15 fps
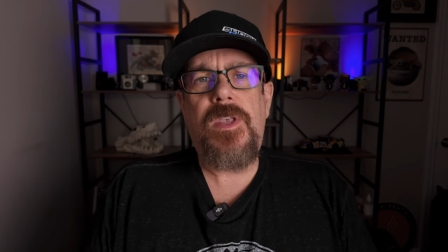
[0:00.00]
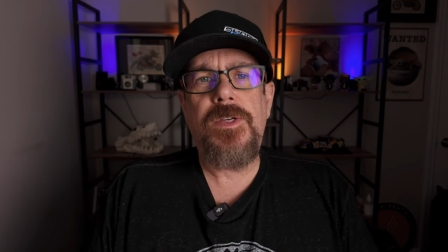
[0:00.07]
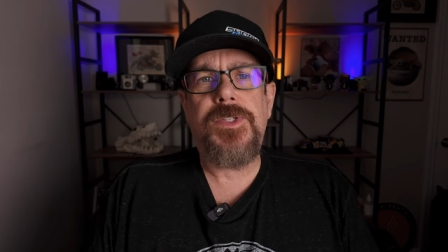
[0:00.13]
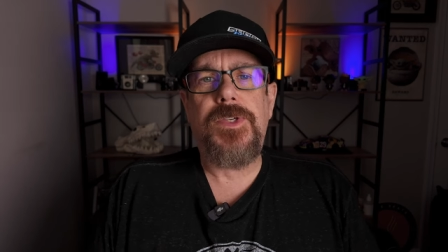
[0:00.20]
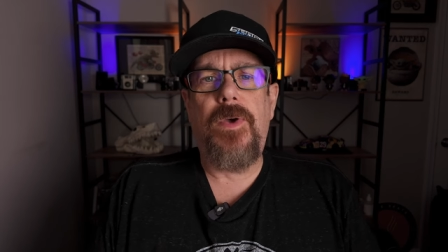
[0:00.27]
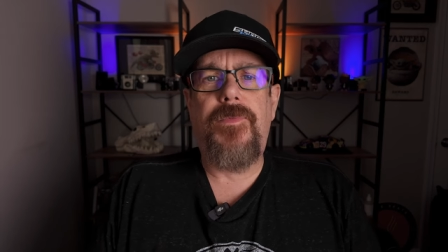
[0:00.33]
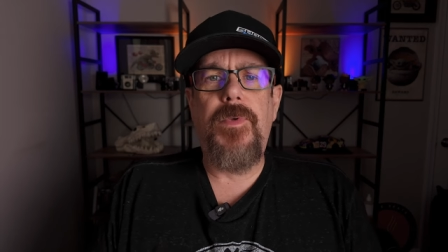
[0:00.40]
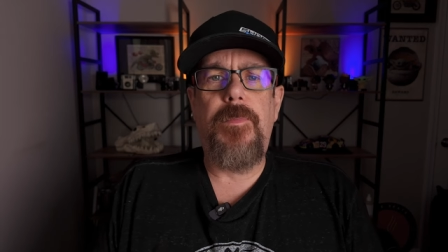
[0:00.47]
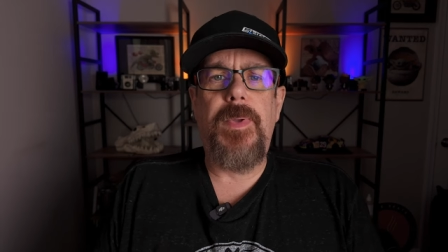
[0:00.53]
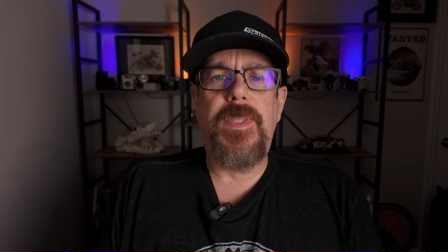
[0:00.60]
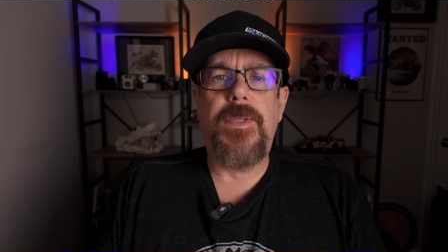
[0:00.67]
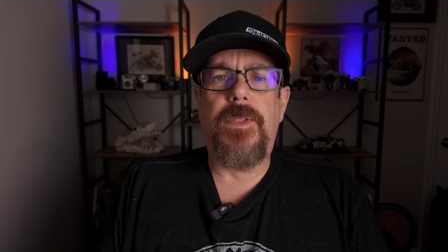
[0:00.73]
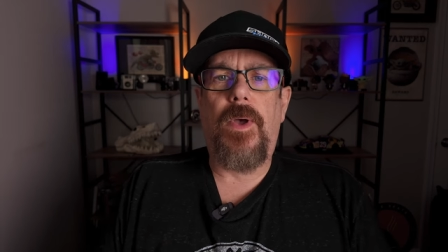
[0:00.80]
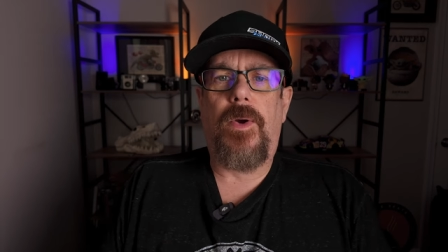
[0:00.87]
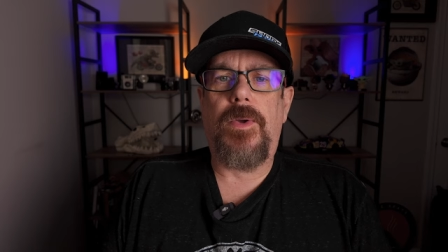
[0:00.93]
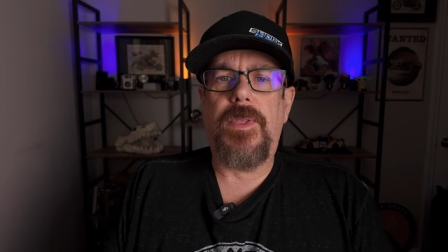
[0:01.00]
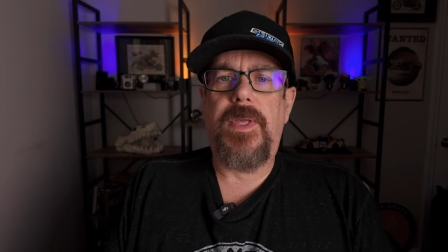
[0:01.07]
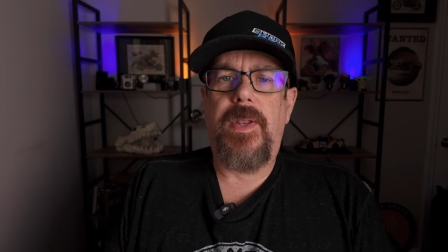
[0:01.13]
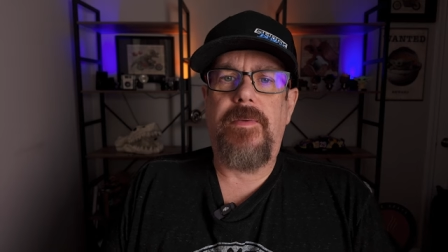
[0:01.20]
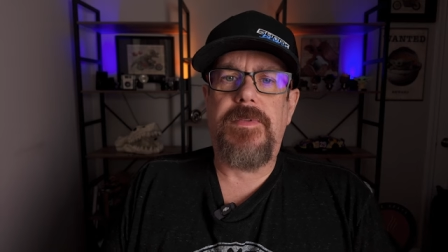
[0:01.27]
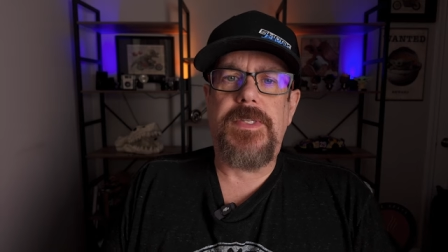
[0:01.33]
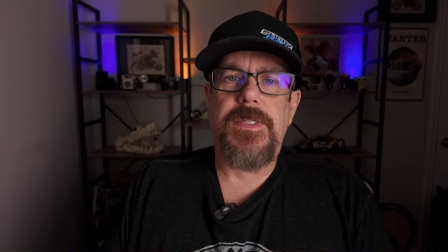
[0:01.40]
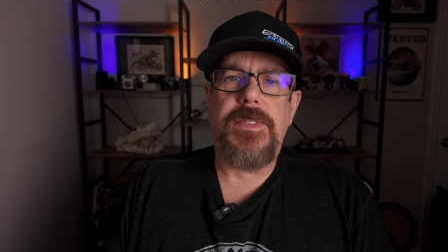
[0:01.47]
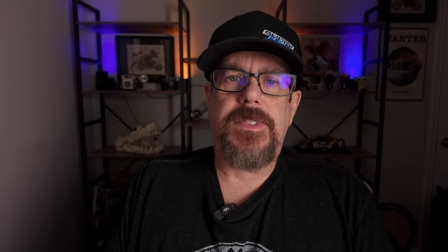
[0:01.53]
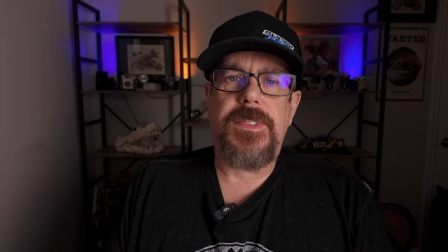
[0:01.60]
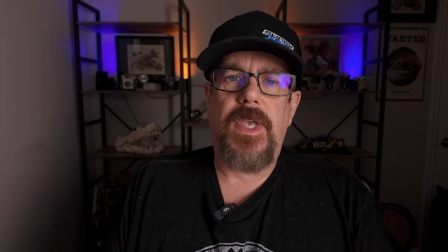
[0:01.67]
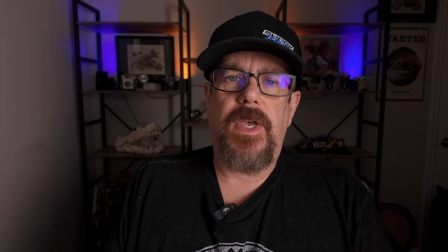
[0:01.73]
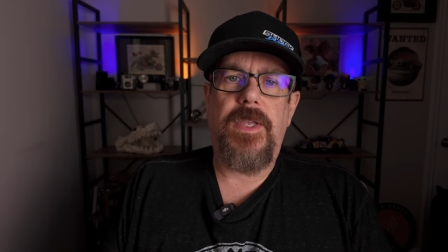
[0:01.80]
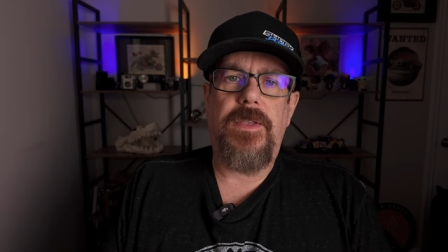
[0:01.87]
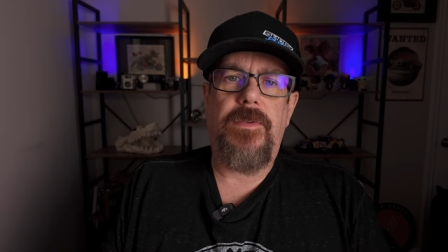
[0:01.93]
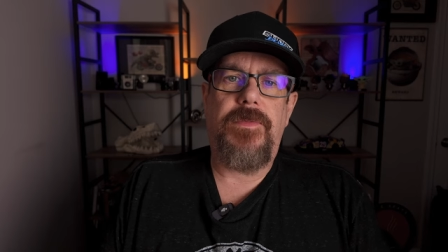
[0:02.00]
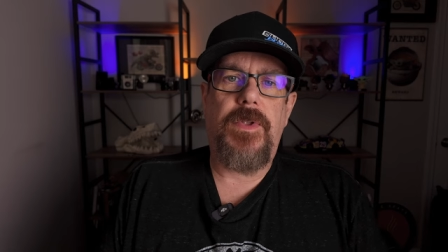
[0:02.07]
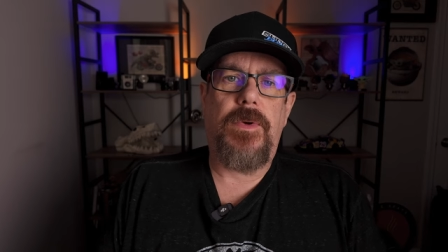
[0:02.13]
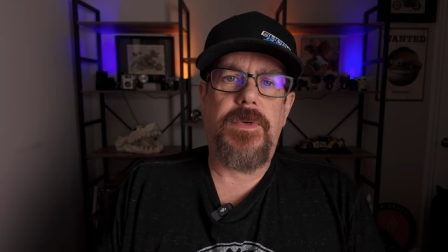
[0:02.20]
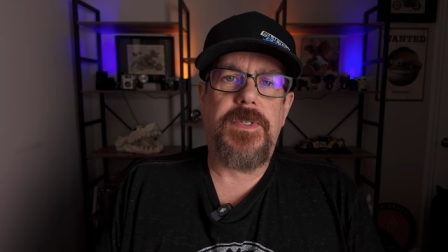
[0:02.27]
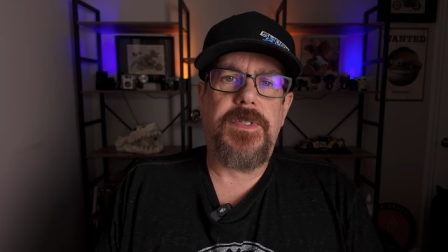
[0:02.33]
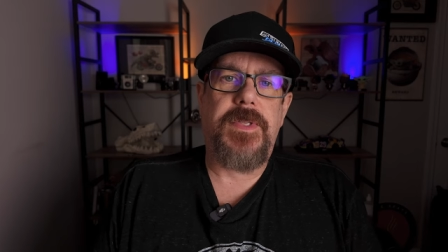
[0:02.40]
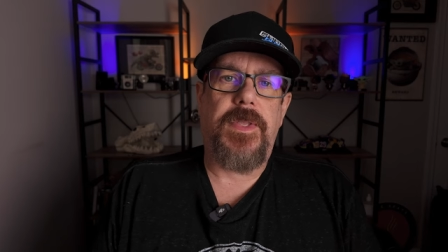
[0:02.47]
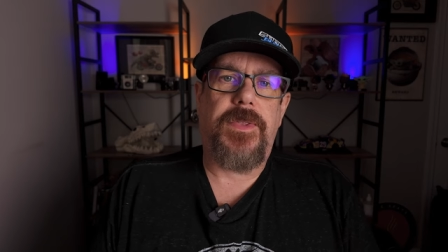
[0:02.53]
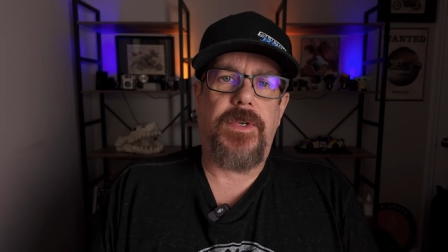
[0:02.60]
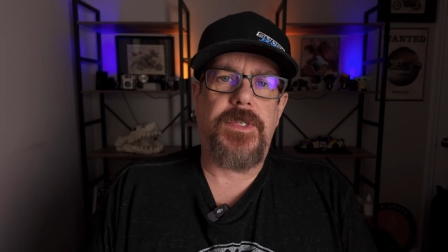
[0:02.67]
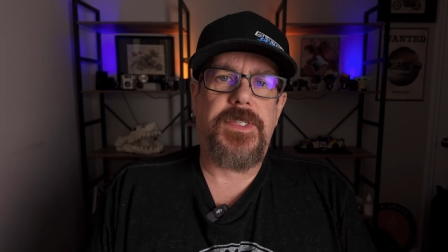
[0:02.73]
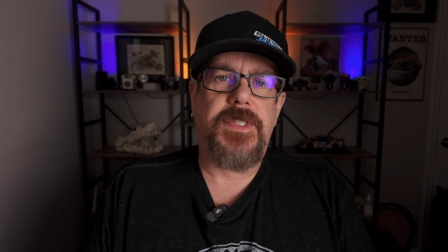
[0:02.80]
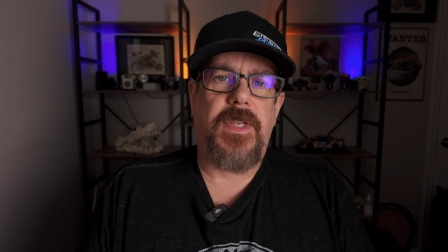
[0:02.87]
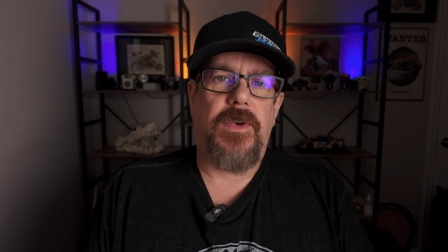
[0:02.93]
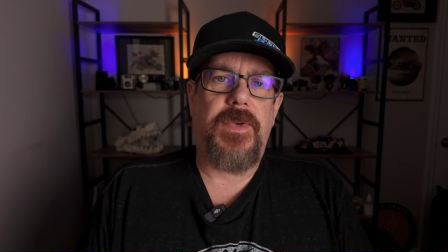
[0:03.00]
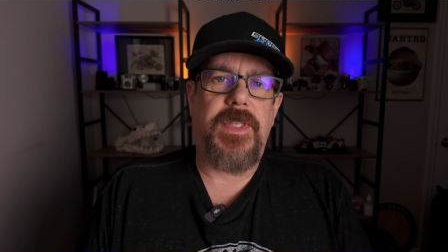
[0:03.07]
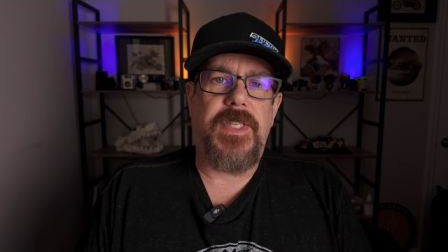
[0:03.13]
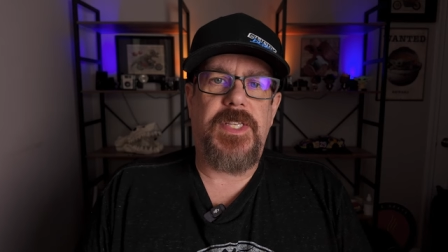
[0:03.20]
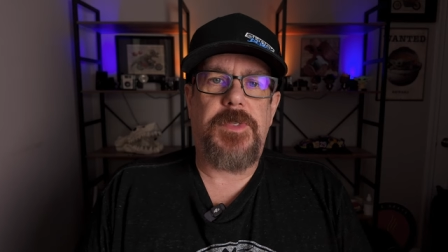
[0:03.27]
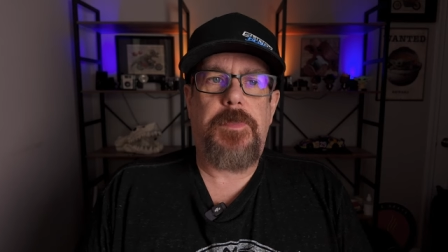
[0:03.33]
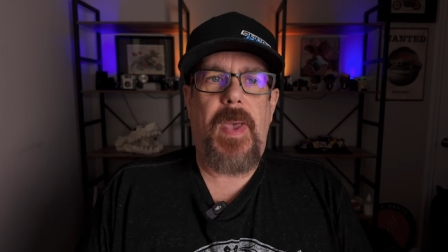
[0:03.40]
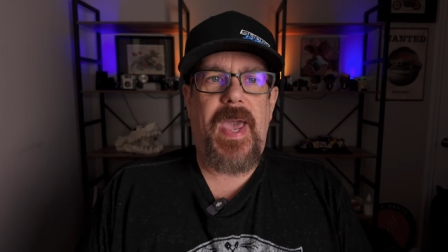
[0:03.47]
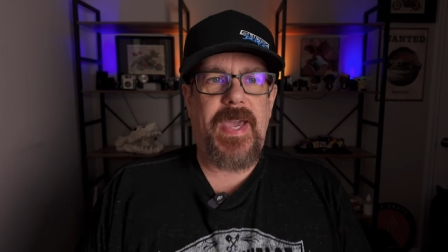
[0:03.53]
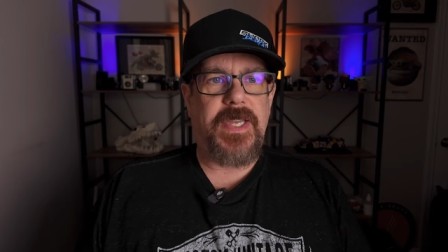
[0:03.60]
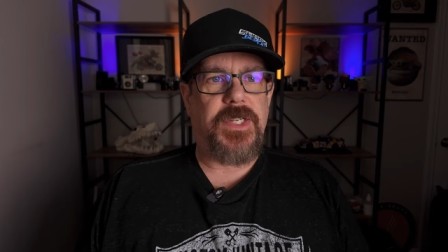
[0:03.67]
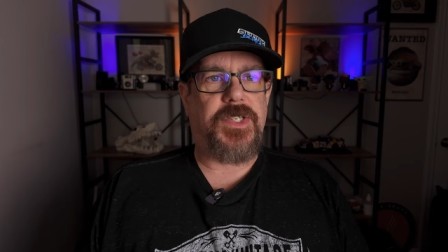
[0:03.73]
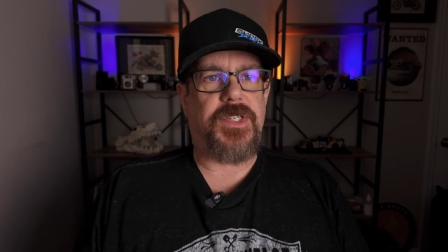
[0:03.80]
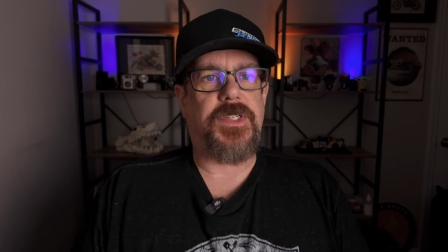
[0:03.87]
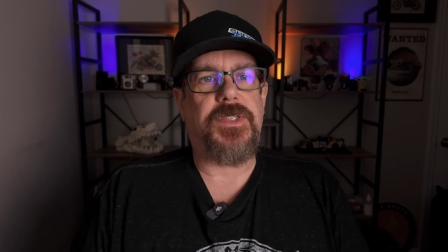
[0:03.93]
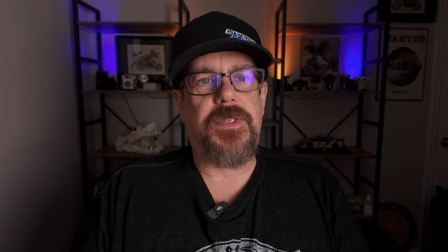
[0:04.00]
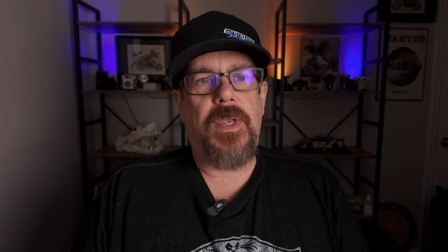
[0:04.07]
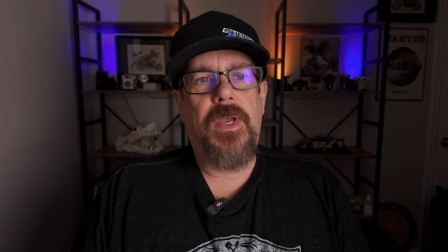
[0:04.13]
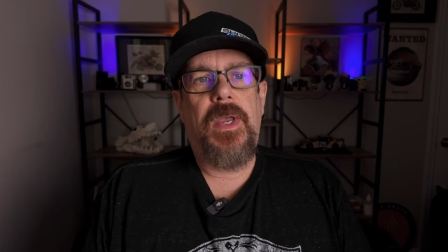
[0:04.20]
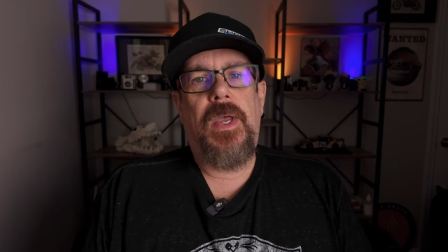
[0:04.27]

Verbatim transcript: So if you've been to the Harley Davidson site, you've noticed that they're selling these packages.